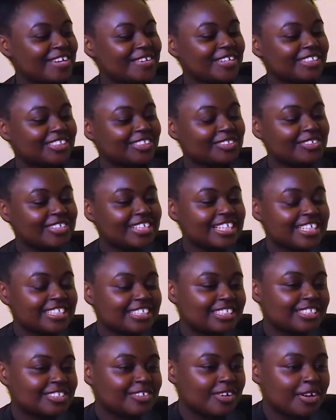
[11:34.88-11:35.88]
so
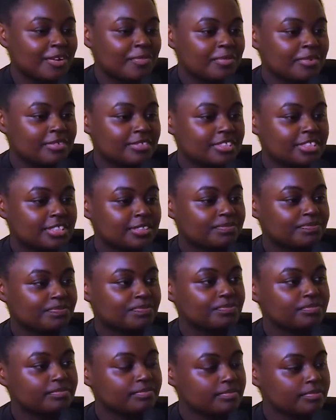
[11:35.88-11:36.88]
let's talk about
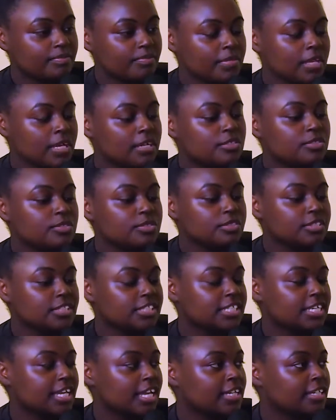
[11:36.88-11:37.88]

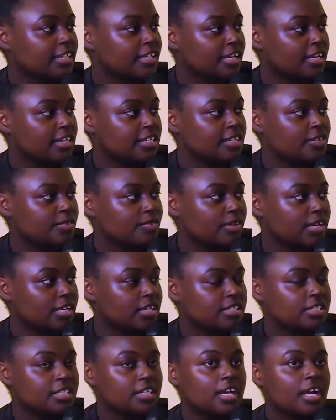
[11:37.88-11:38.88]
losing and gaining
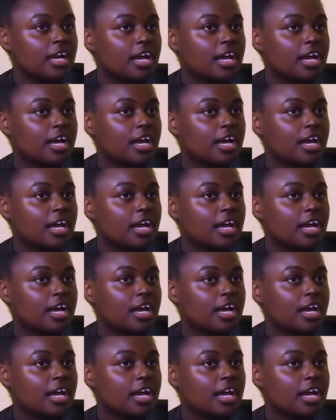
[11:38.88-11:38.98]
weight.